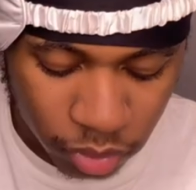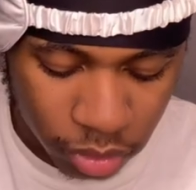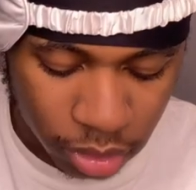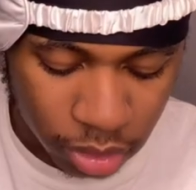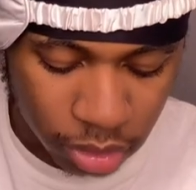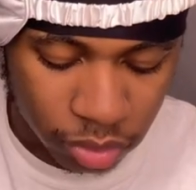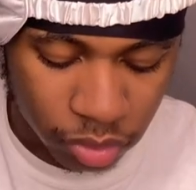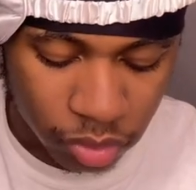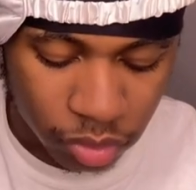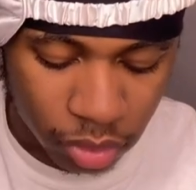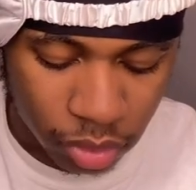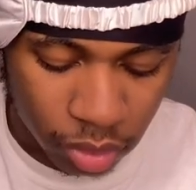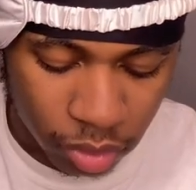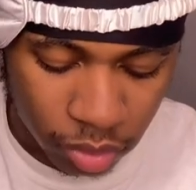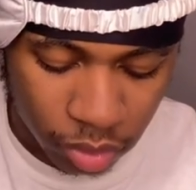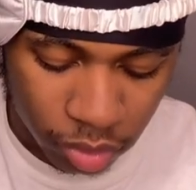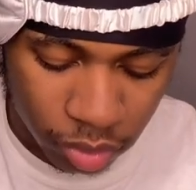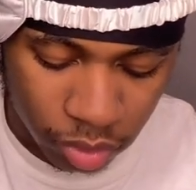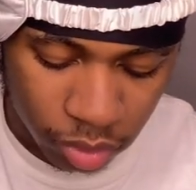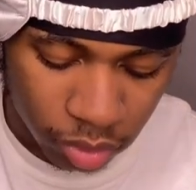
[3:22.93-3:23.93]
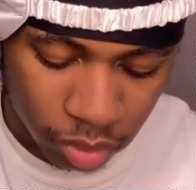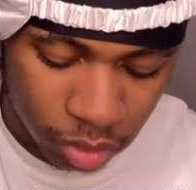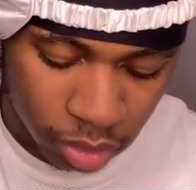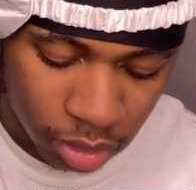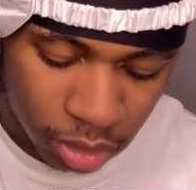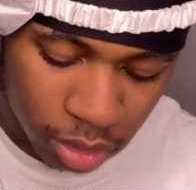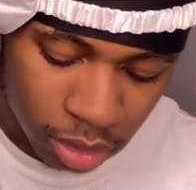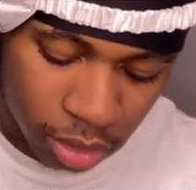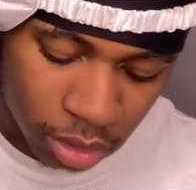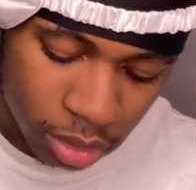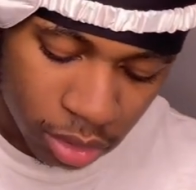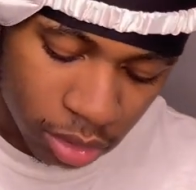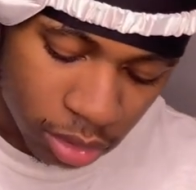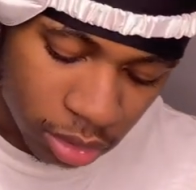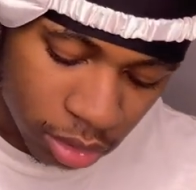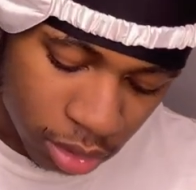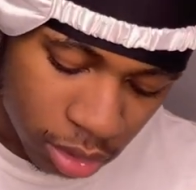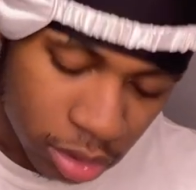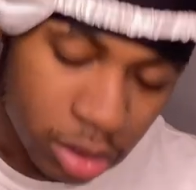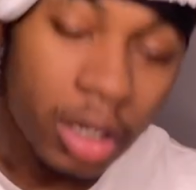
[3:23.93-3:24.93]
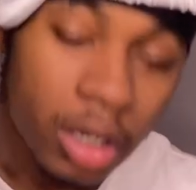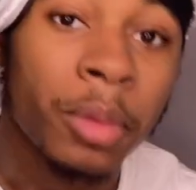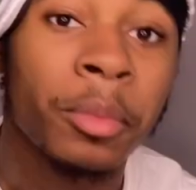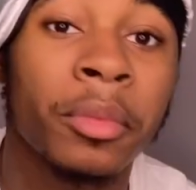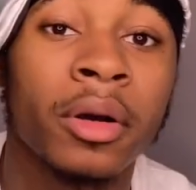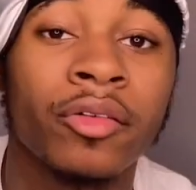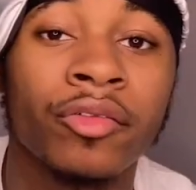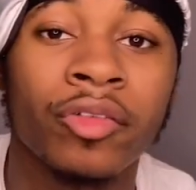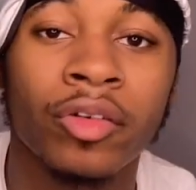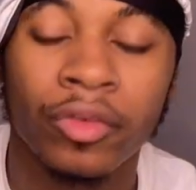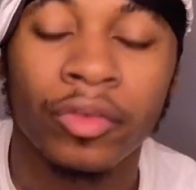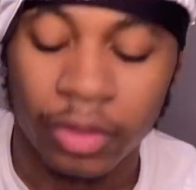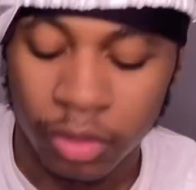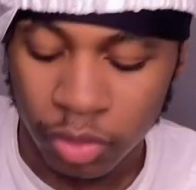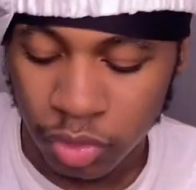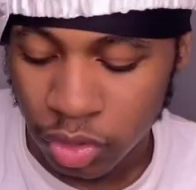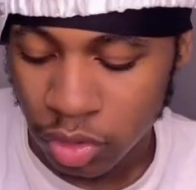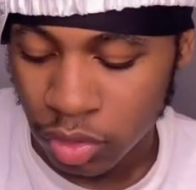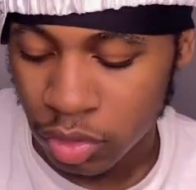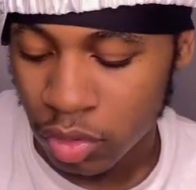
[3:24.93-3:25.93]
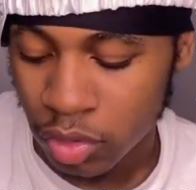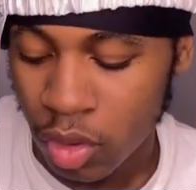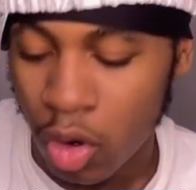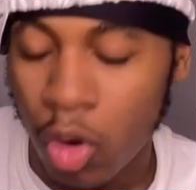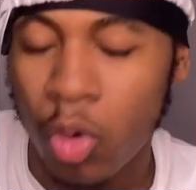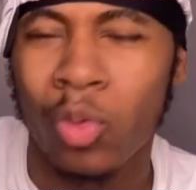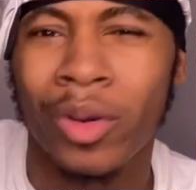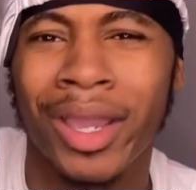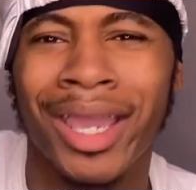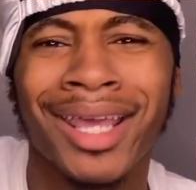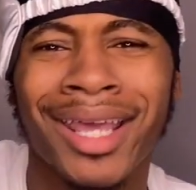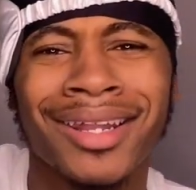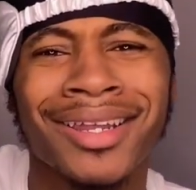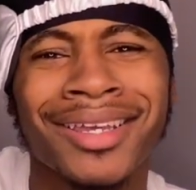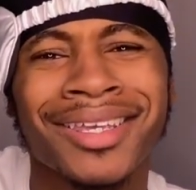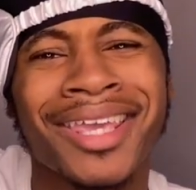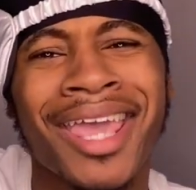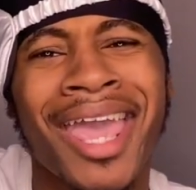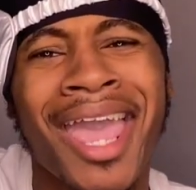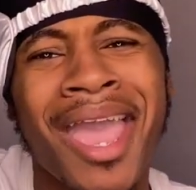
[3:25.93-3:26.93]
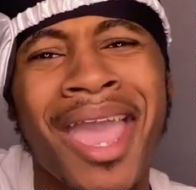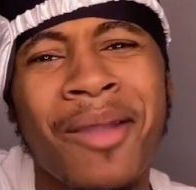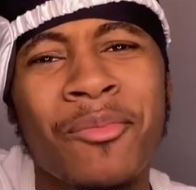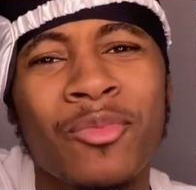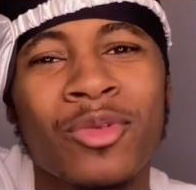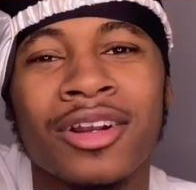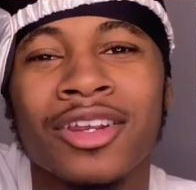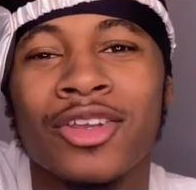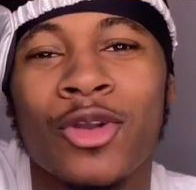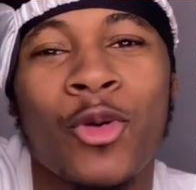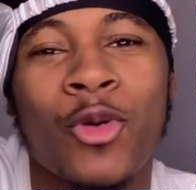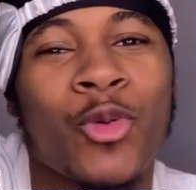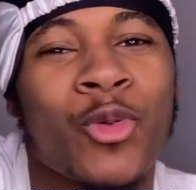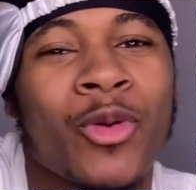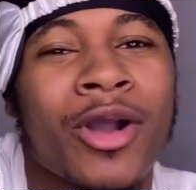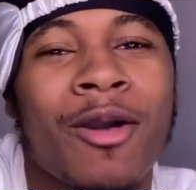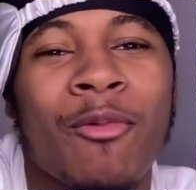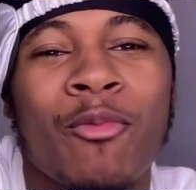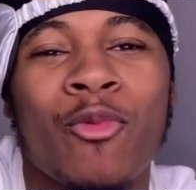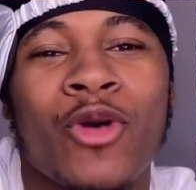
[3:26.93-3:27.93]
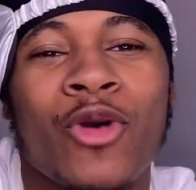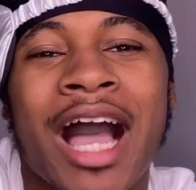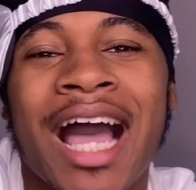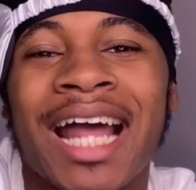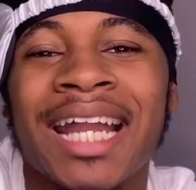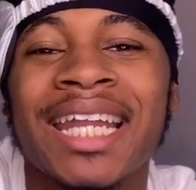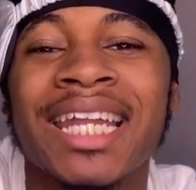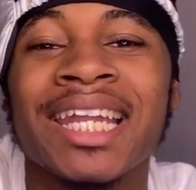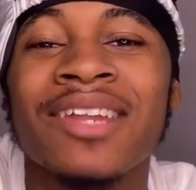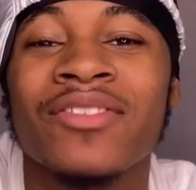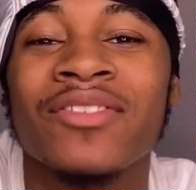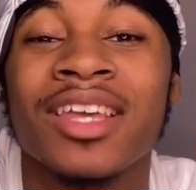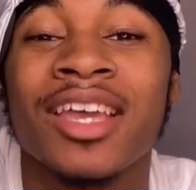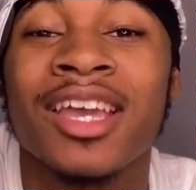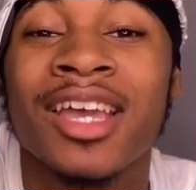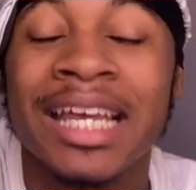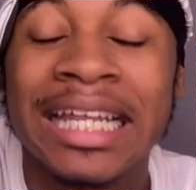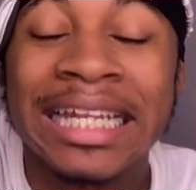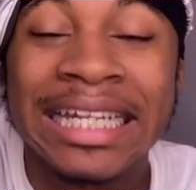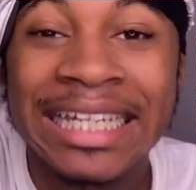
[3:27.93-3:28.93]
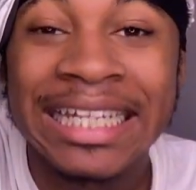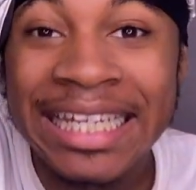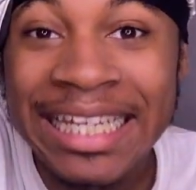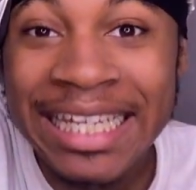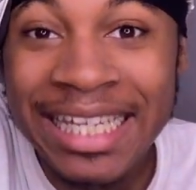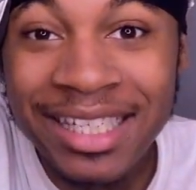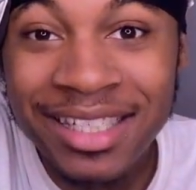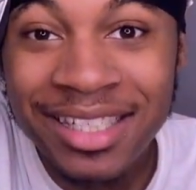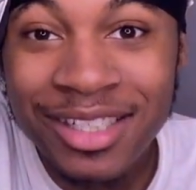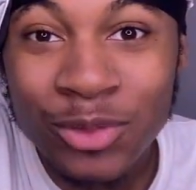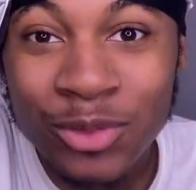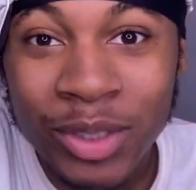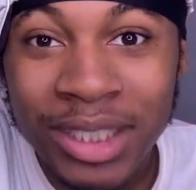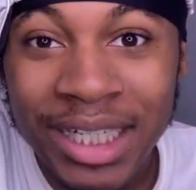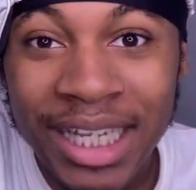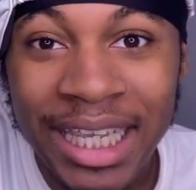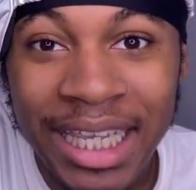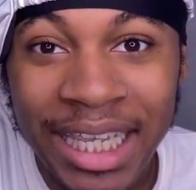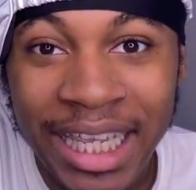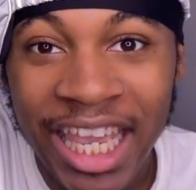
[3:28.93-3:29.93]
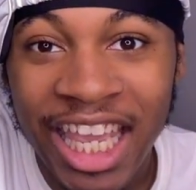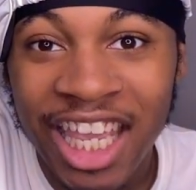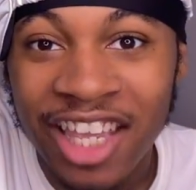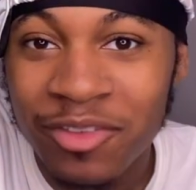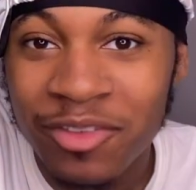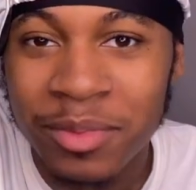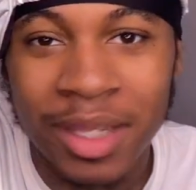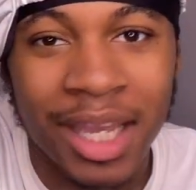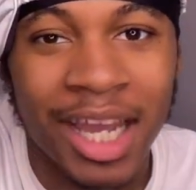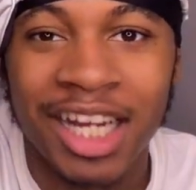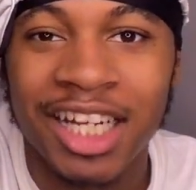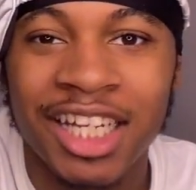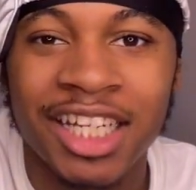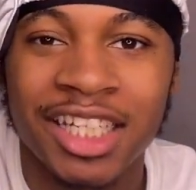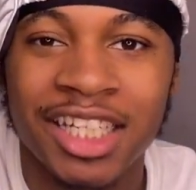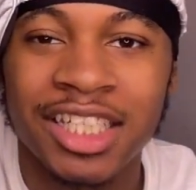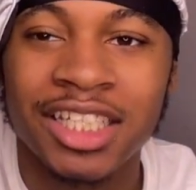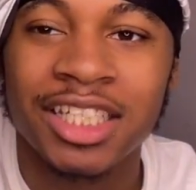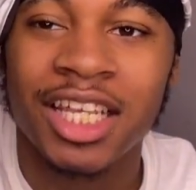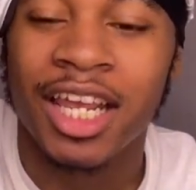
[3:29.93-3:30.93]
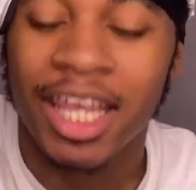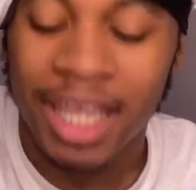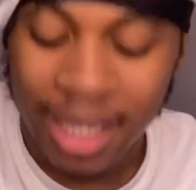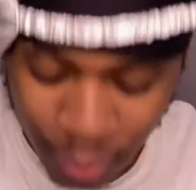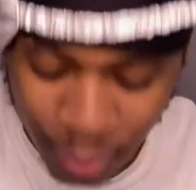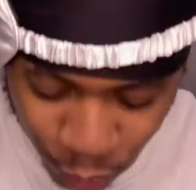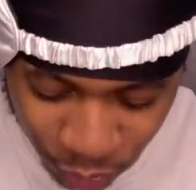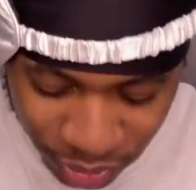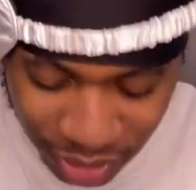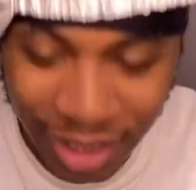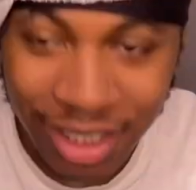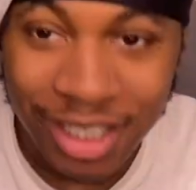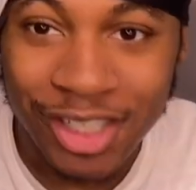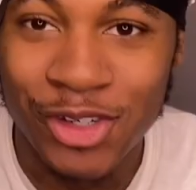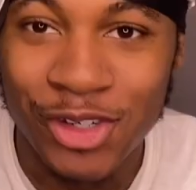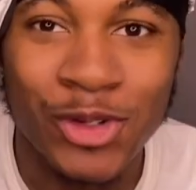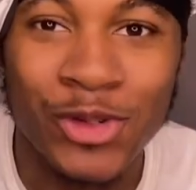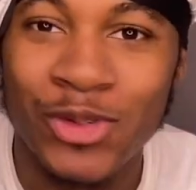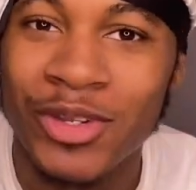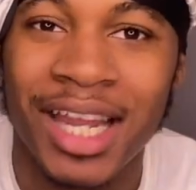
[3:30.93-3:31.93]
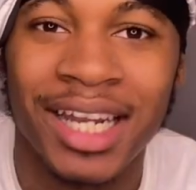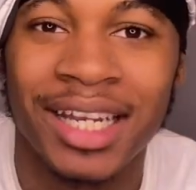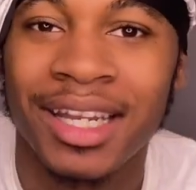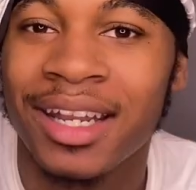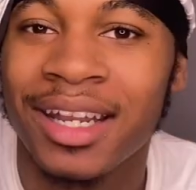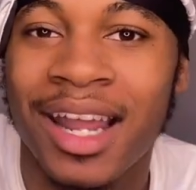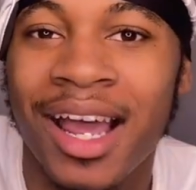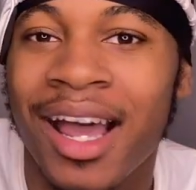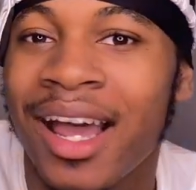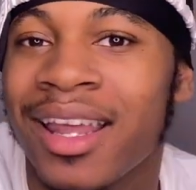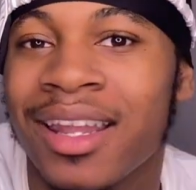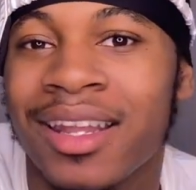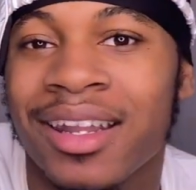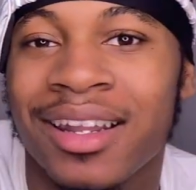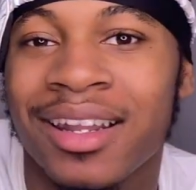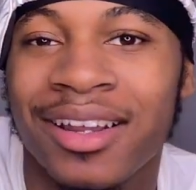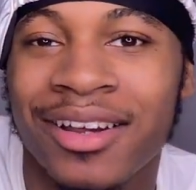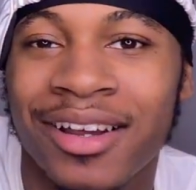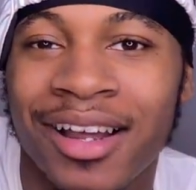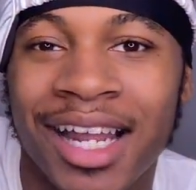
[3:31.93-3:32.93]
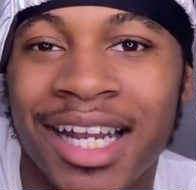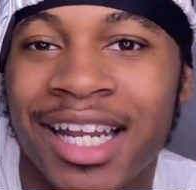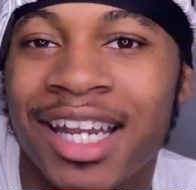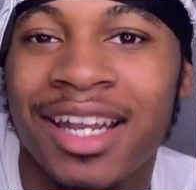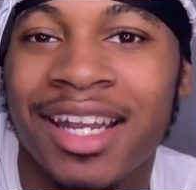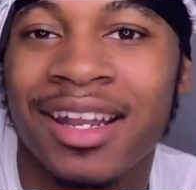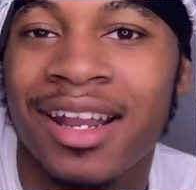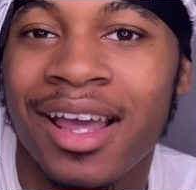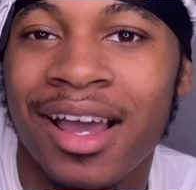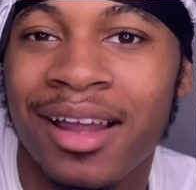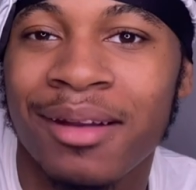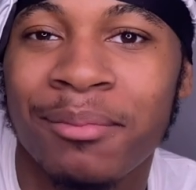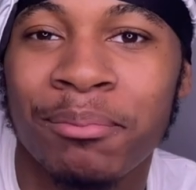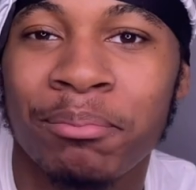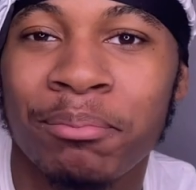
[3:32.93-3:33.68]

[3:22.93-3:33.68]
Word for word: cause you know. This all month for real, June. Oh, and a camera. Yo, come on. I didn't even these is what they gave me. I did this came with these shoes. I did not uh, I did not